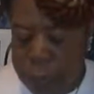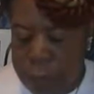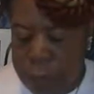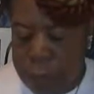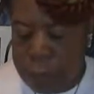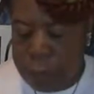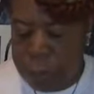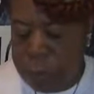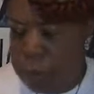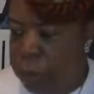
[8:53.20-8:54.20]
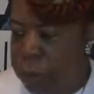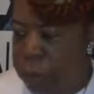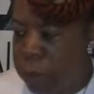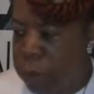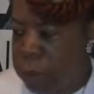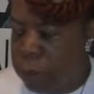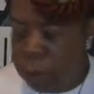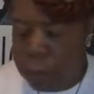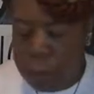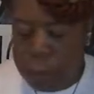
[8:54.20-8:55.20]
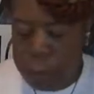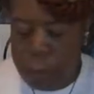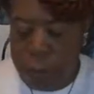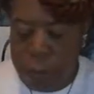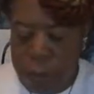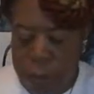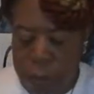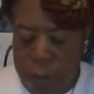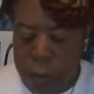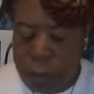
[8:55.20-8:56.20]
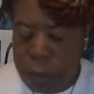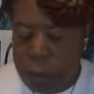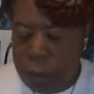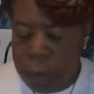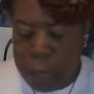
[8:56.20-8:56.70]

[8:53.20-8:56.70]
WWF Superstars of Wrestling? Can you refresh my memory?